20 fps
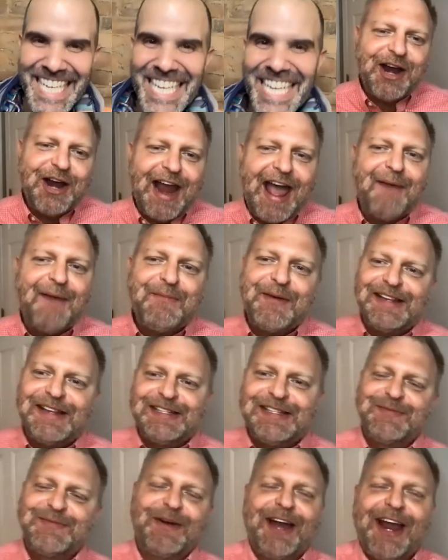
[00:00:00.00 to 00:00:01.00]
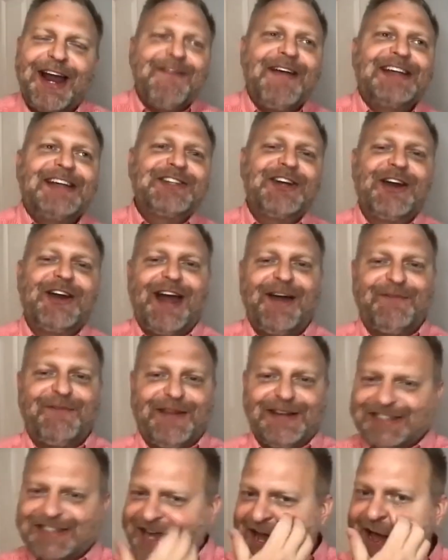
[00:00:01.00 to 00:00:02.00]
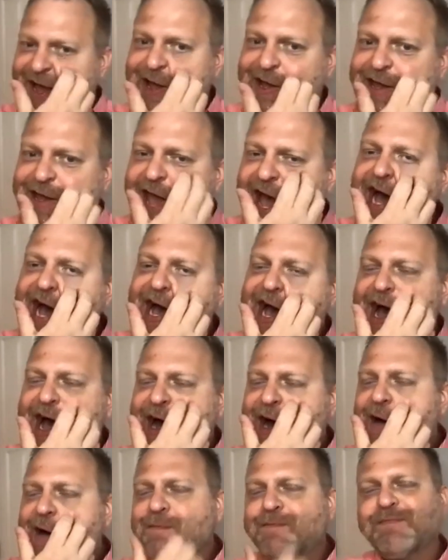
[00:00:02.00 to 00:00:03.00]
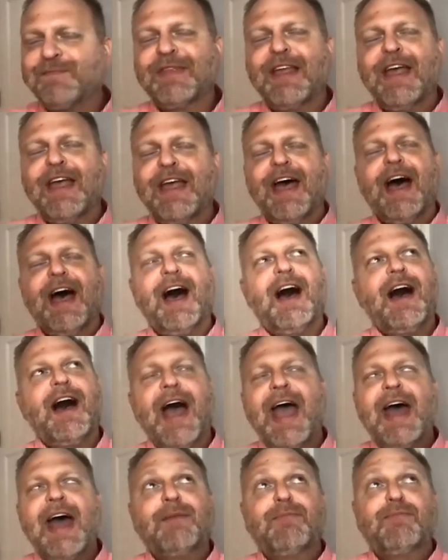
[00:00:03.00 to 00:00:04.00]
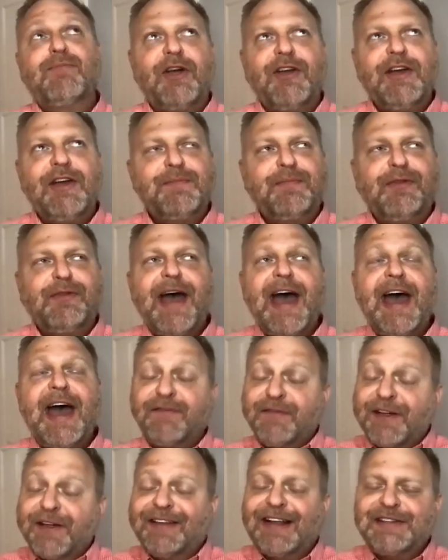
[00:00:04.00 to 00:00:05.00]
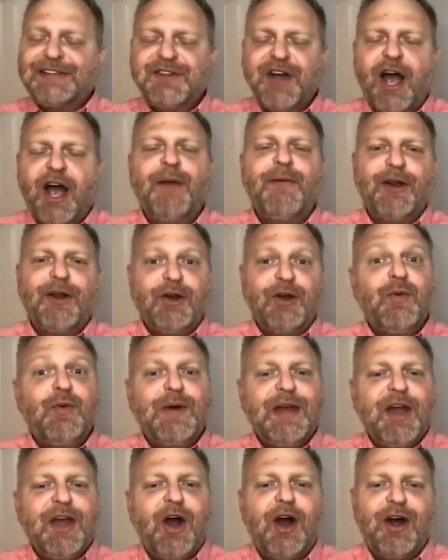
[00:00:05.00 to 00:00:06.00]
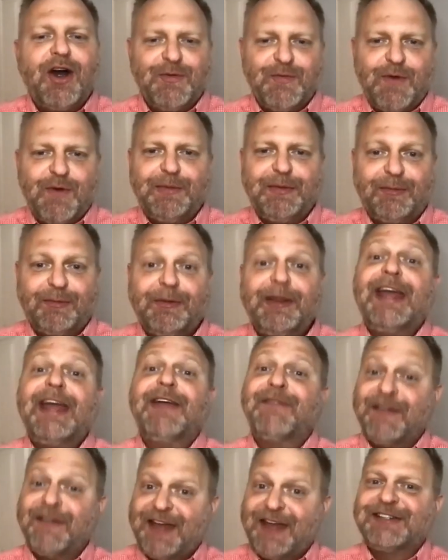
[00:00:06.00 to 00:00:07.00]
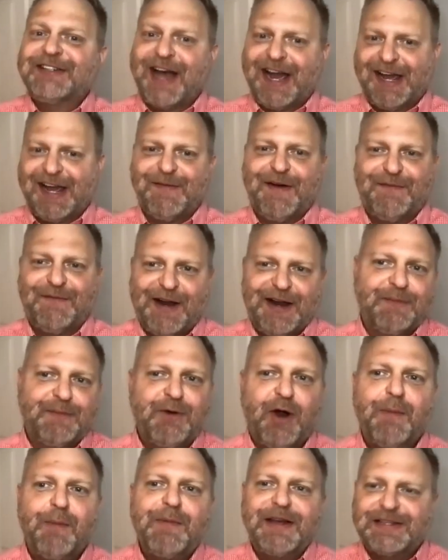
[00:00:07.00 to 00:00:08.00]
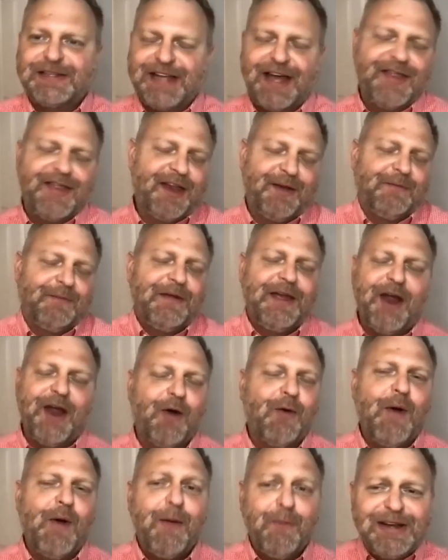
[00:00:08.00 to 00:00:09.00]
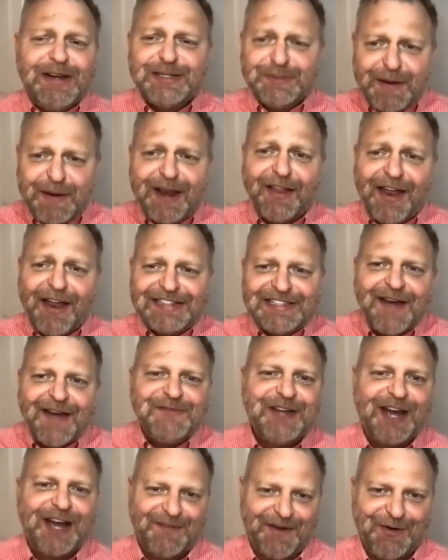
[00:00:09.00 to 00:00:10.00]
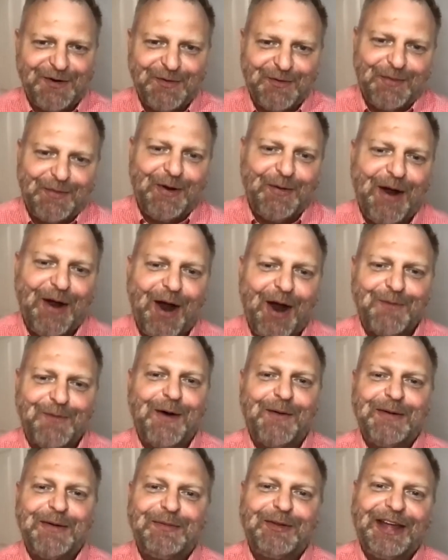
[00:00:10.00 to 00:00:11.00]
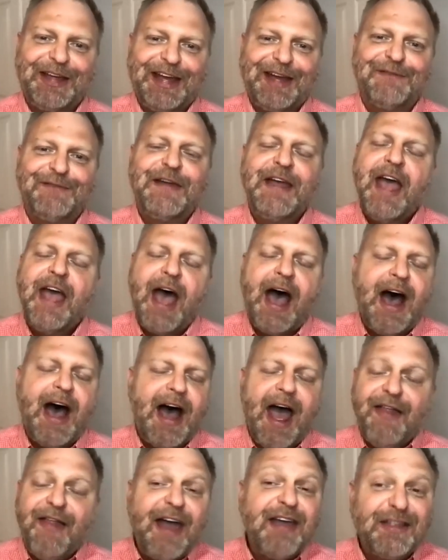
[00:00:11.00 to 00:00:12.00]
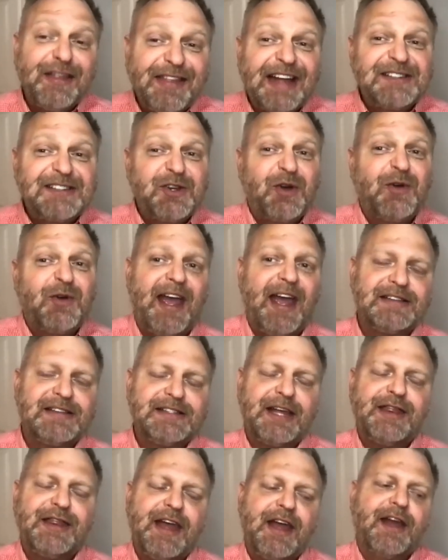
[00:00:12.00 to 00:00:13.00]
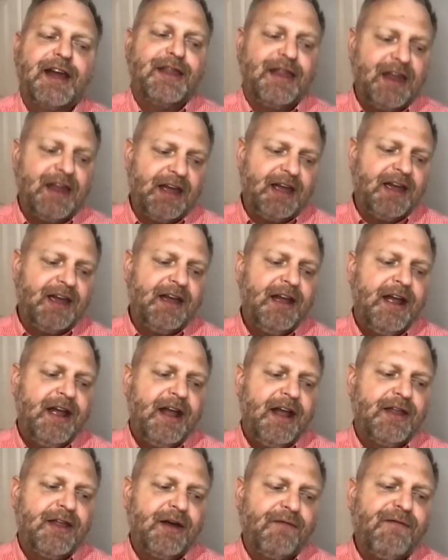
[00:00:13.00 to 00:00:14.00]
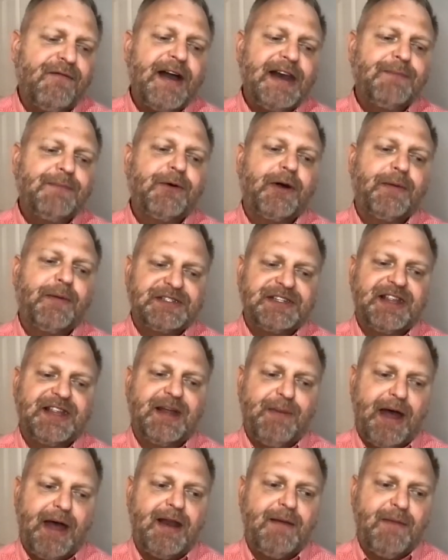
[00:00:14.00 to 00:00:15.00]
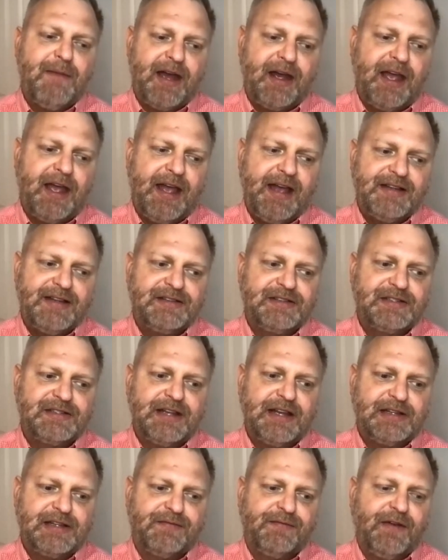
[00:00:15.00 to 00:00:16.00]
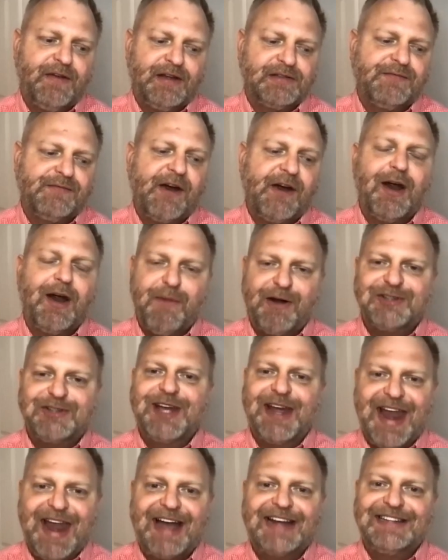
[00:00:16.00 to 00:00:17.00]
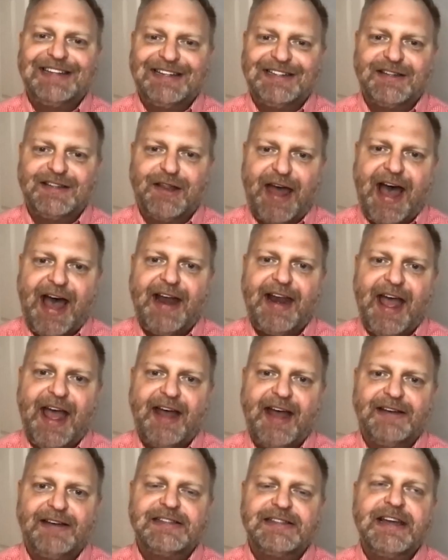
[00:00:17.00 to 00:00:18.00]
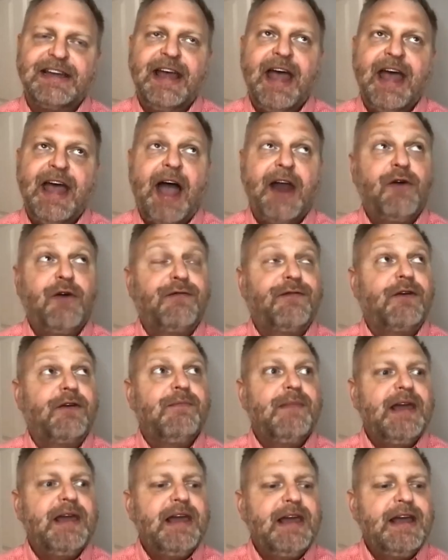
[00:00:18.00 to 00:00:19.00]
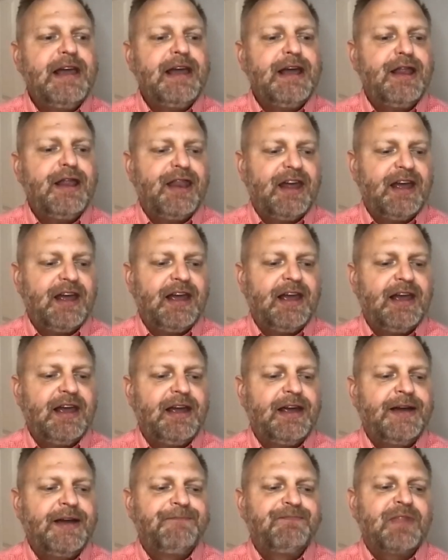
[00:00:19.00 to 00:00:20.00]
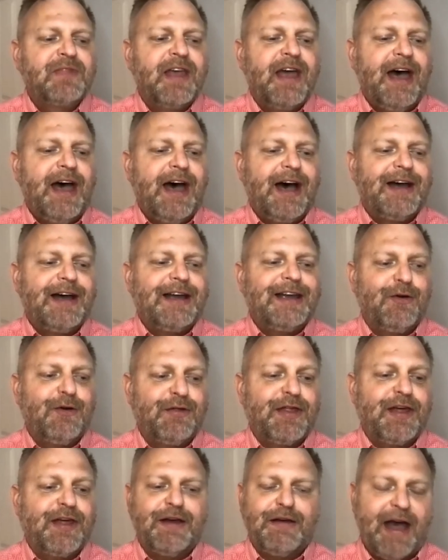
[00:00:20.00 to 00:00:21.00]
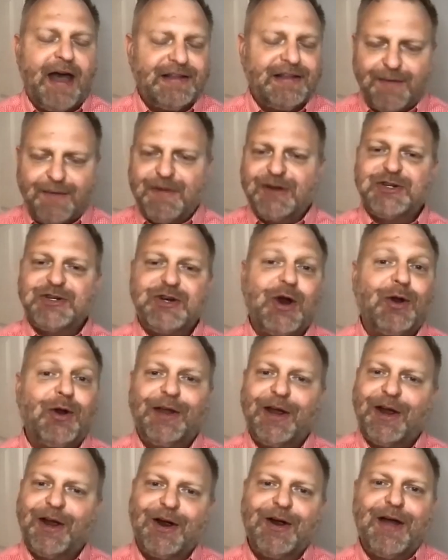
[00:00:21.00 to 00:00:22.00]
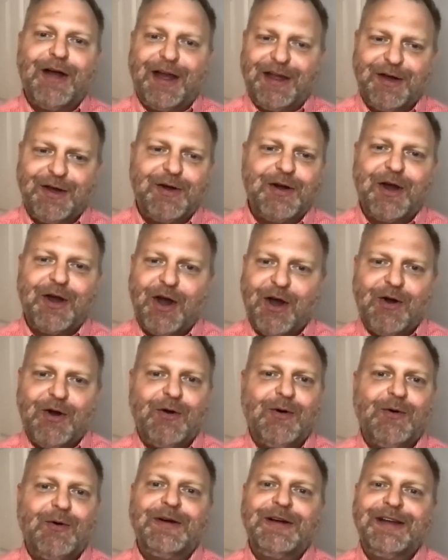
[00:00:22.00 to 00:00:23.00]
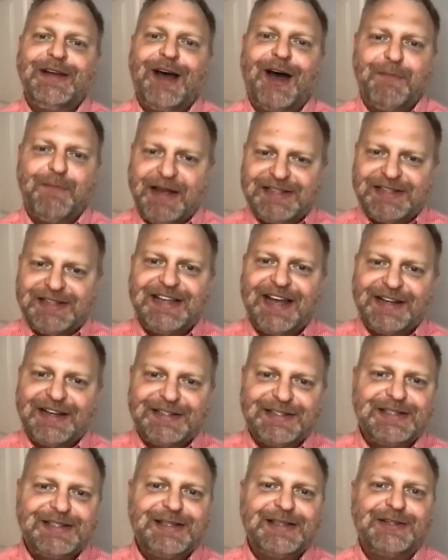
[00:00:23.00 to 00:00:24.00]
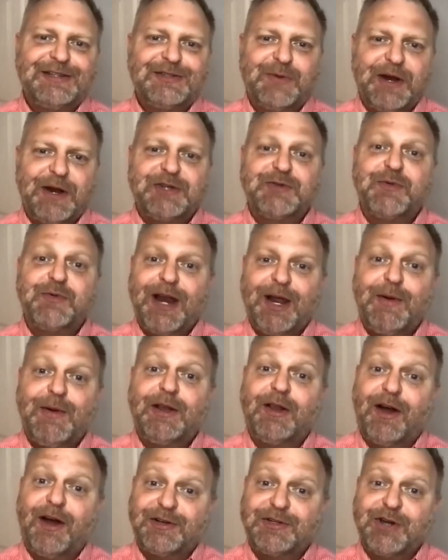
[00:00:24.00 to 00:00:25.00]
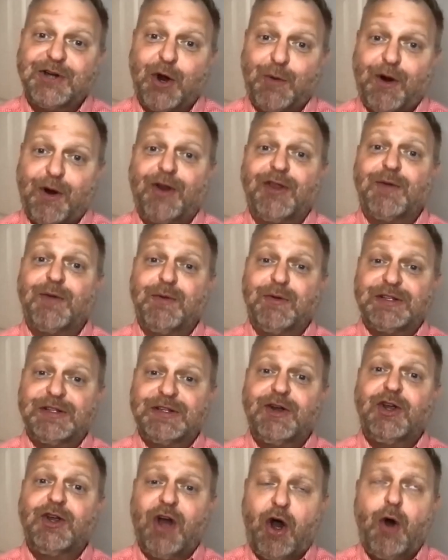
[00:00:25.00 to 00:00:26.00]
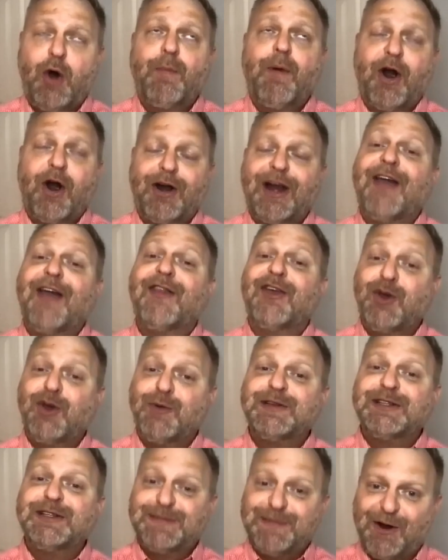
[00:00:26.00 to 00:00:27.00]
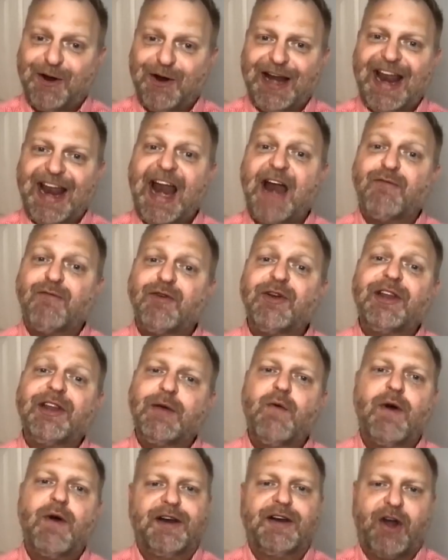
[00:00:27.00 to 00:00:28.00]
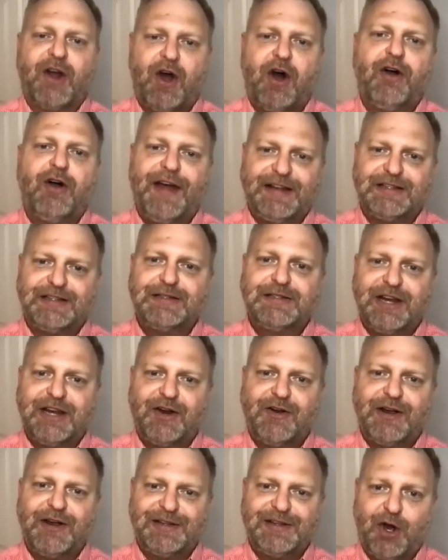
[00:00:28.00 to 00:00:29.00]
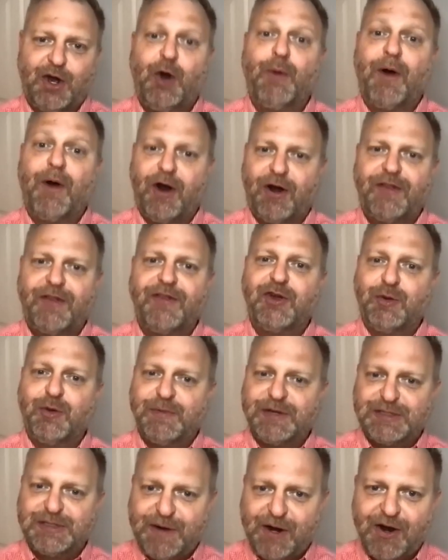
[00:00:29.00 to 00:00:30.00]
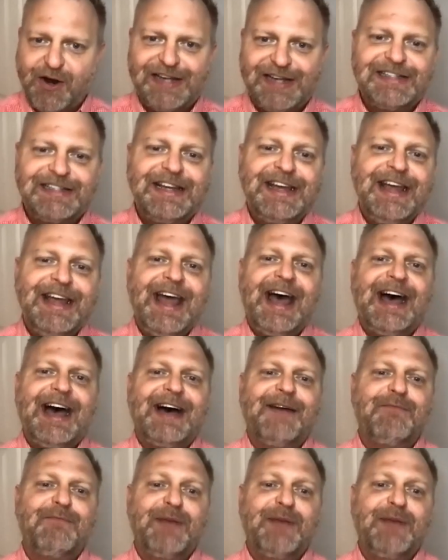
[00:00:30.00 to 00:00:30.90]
sure it happens we're, we're gonna, make, sure, sure it happens, happens. Yeah. yeah um uh, I had a brilliant plan of like, let's talk about who we are and what we believe, and then talking about finding the purpose. And then, you know, and we spend a lot of time talking about who, who we are and what we believe. Uh, and I think that's okay because I think the the finding purpose in the pandemic is is is very much connected to that. And I know mm-hmm. for me, the uh, you know, the as I mentioned earlier, a year ago on May sixth, 2020, we launched Hope Heart and the Human Hope Heart and the Human Spirit, and I really wanted to call that series Hope Heart and the Human Spirit uh,